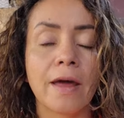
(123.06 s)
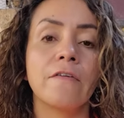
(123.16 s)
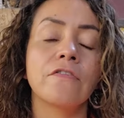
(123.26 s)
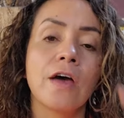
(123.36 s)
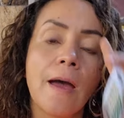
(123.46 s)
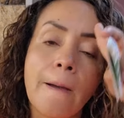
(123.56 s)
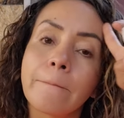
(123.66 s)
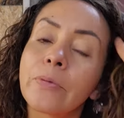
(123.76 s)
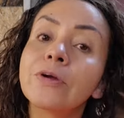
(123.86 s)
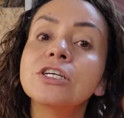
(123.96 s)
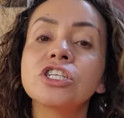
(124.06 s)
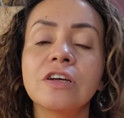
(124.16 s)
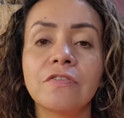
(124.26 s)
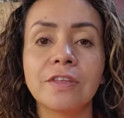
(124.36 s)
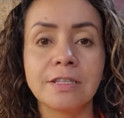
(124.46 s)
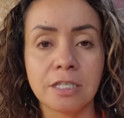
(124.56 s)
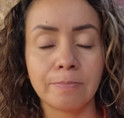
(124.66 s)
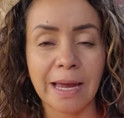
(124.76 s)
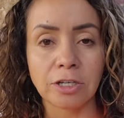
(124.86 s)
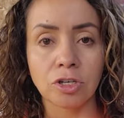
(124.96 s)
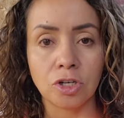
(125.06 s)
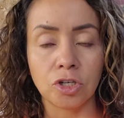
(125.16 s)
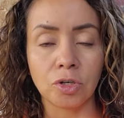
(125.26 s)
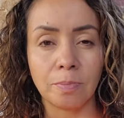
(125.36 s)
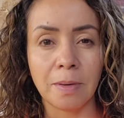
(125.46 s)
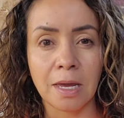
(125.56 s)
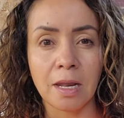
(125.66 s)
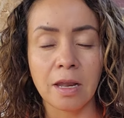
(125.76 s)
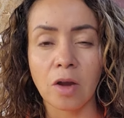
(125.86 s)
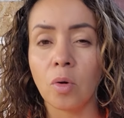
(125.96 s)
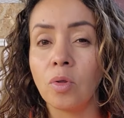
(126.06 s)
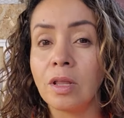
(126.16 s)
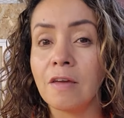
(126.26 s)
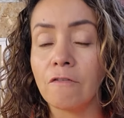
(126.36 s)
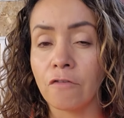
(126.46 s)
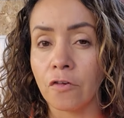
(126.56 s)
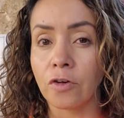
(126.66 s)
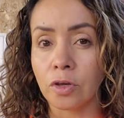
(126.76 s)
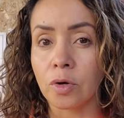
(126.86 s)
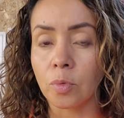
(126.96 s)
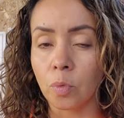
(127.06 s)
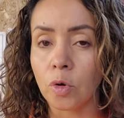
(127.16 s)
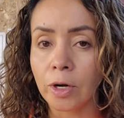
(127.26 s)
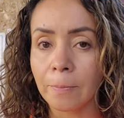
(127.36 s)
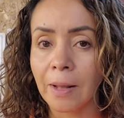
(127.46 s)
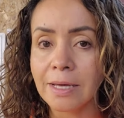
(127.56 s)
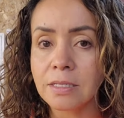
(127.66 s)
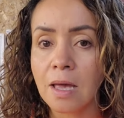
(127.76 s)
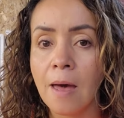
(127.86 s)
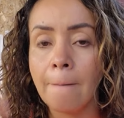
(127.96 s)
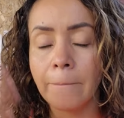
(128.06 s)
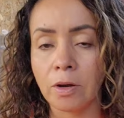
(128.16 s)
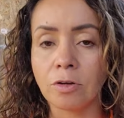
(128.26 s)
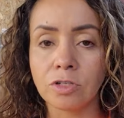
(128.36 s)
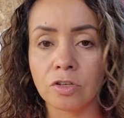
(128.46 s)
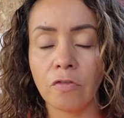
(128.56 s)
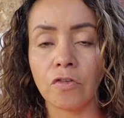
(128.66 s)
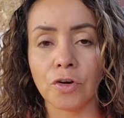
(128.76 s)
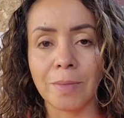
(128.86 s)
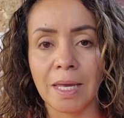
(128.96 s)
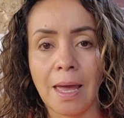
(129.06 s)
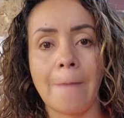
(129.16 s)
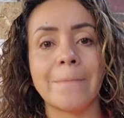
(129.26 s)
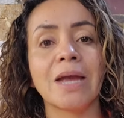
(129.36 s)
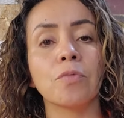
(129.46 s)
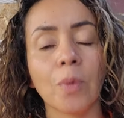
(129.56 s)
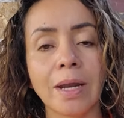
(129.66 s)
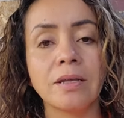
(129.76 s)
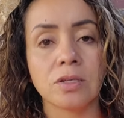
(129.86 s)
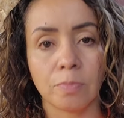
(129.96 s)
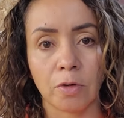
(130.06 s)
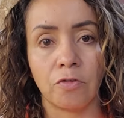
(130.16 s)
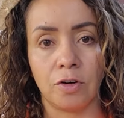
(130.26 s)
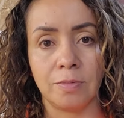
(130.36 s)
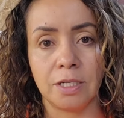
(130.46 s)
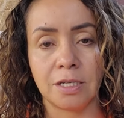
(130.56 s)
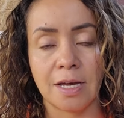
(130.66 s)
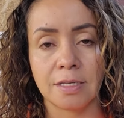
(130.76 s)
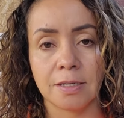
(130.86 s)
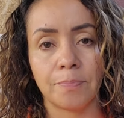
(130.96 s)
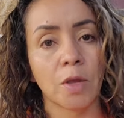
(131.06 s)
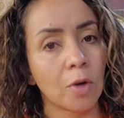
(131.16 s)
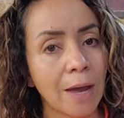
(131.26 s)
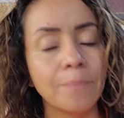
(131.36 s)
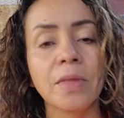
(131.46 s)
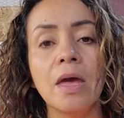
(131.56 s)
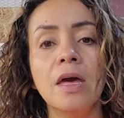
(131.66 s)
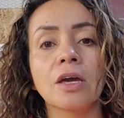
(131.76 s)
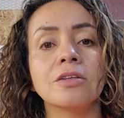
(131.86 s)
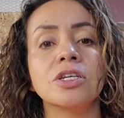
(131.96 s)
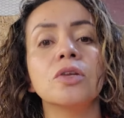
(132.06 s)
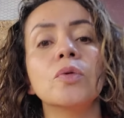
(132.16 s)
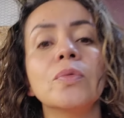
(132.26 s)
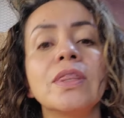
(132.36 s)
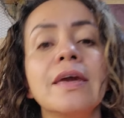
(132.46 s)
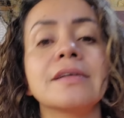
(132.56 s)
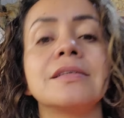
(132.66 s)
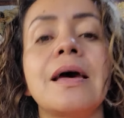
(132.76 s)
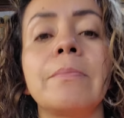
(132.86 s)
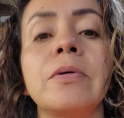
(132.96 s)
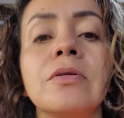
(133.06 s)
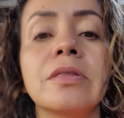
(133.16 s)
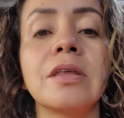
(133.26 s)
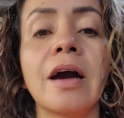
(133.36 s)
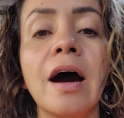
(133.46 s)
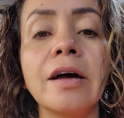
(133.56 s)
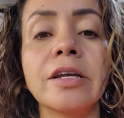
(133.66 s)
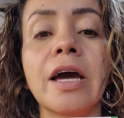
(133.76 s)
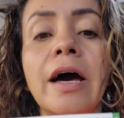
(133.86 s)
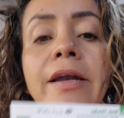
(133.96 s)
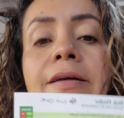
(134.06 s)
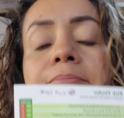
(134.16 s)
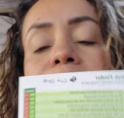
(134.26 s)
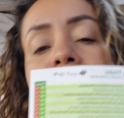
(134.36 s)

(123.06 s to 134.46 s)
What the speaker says: a pre-shift inspection should be, not only for your workplace, but also for me. Am I ready to perform the task? Okay, continuing with the example, the cutting.